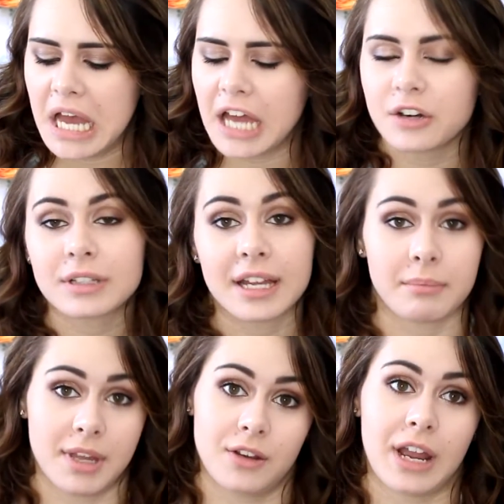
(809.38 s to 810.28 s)
I don't like
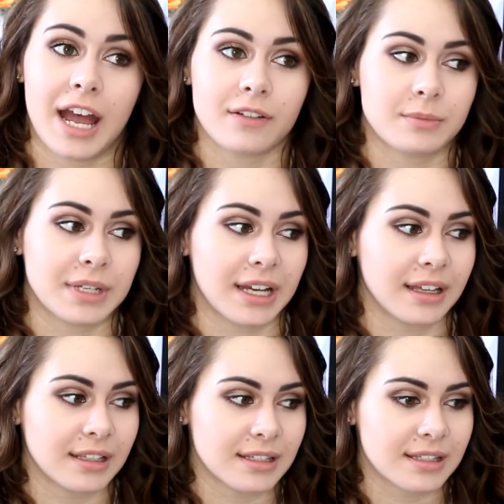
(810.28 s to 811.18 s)
Minecraft
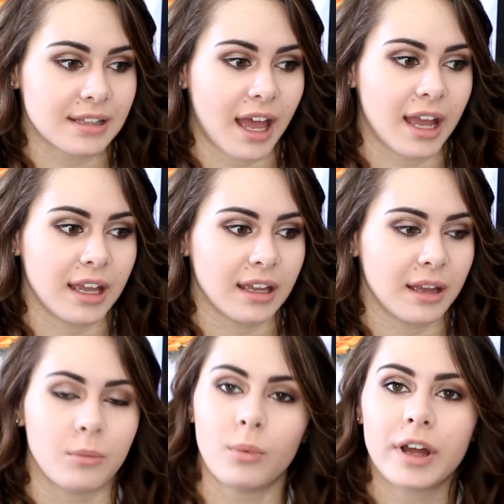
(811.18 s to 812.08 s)
because I
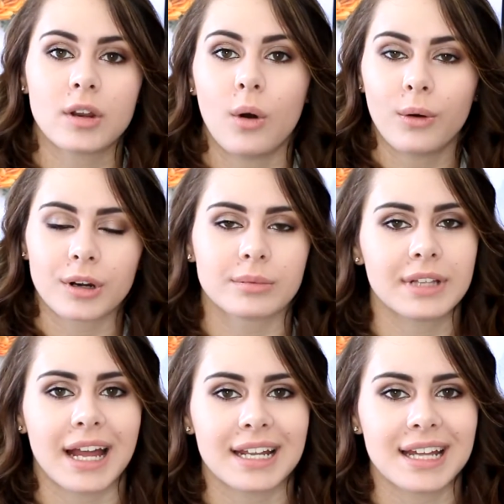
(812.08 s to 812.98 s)
am, one,
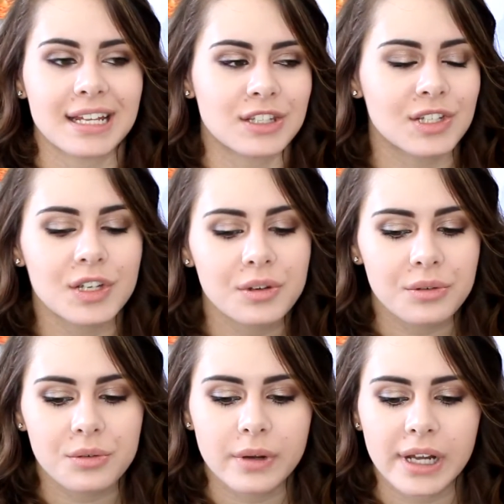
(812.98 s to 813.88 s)
horrible at it, and
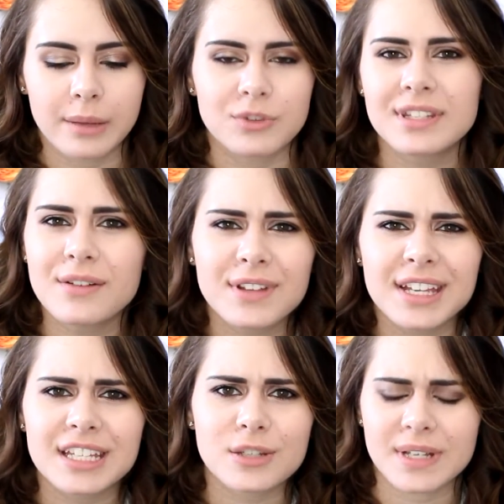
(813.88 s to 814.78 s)
two, I'm just not
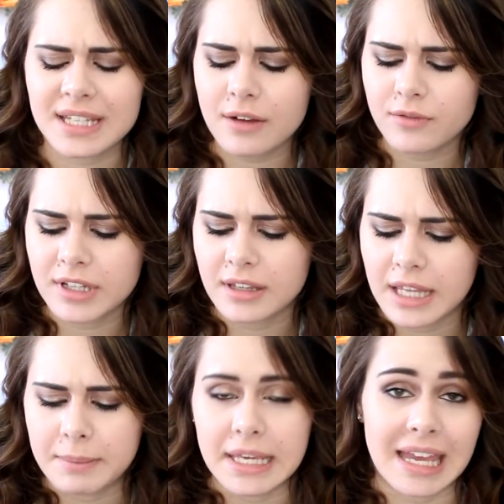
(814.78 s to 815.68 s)
really into it. It's not really
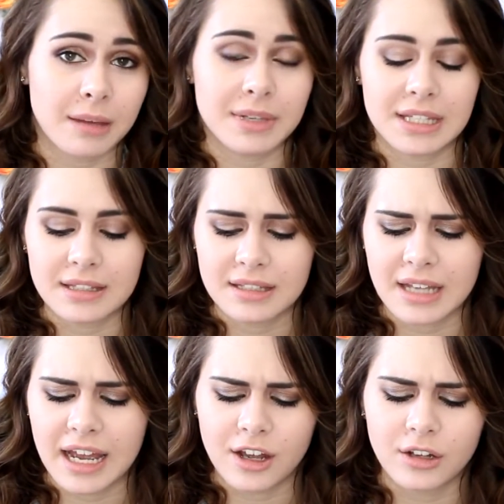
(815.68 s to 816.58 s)
like my gaming
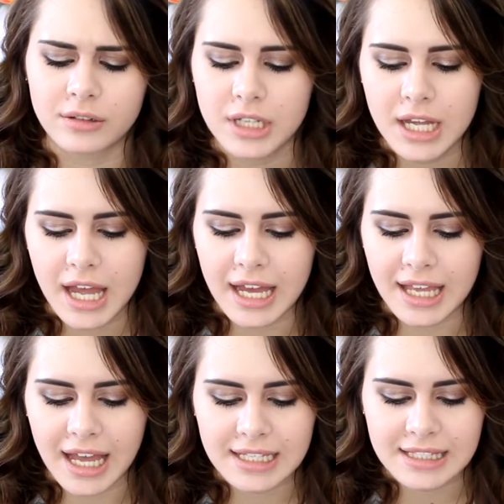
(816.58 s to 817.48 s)
style, I
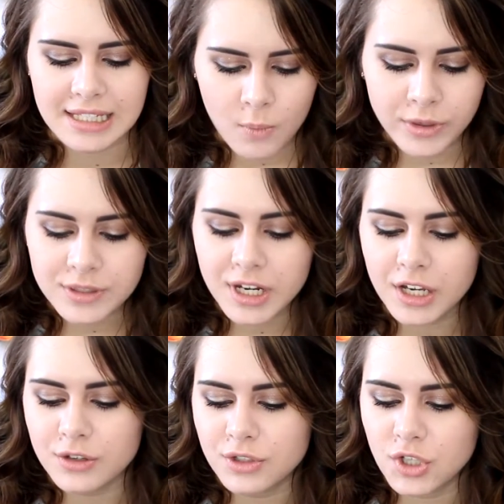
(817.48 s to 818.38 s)
guess. When you
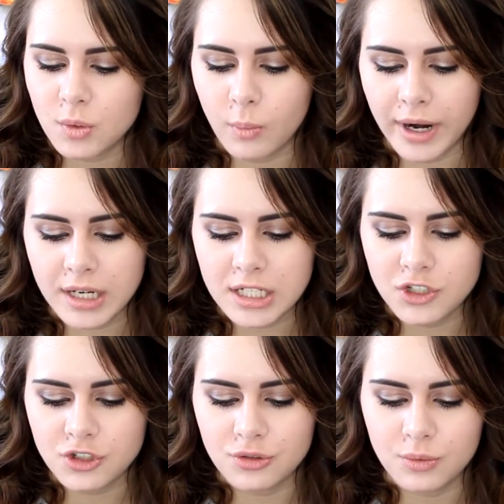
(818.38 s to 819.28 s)
started YouTube, where
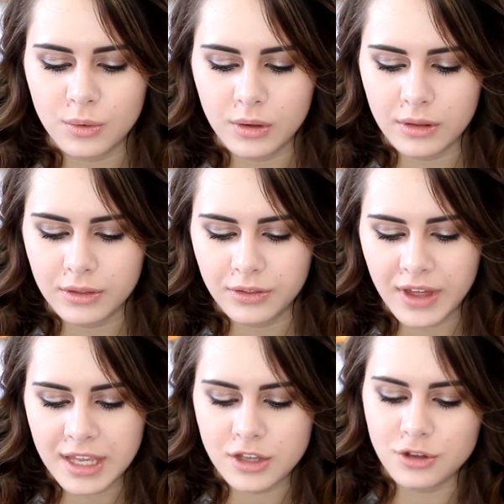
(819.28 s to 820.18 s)
did you
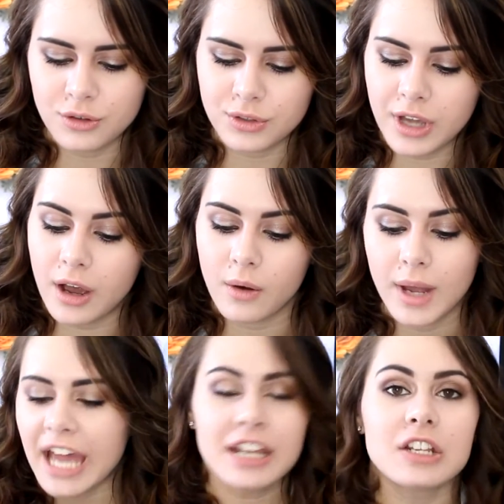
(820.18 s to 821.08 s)
think you'd
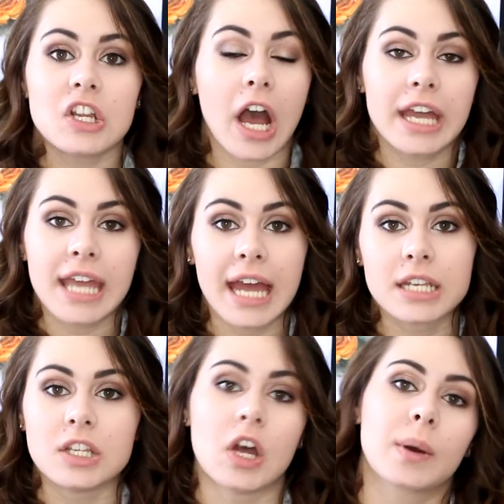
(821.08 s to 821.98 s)
go? I
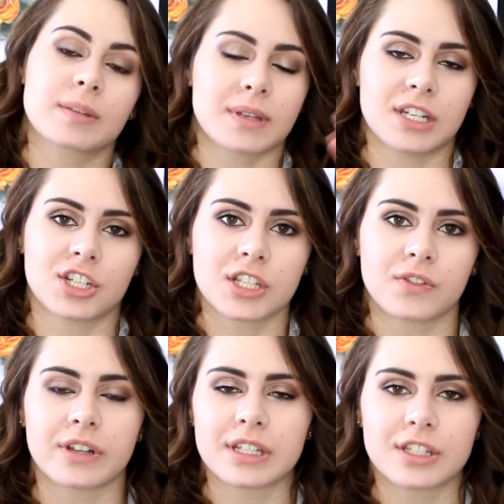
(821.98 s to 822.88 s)
had no expectations
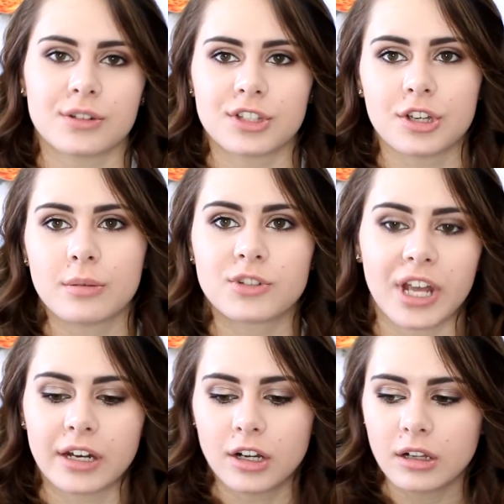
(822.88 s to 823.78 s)
for this YouTube
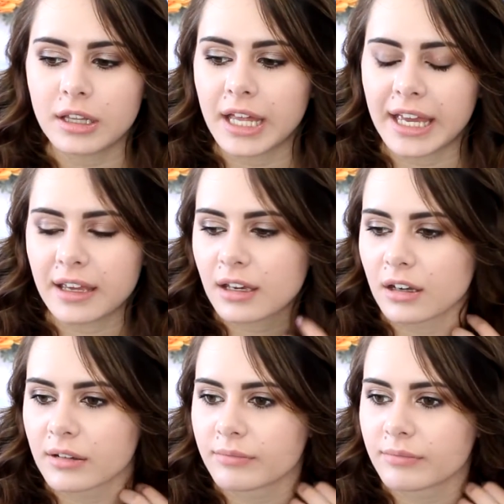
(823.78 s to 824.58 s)
channel. Like,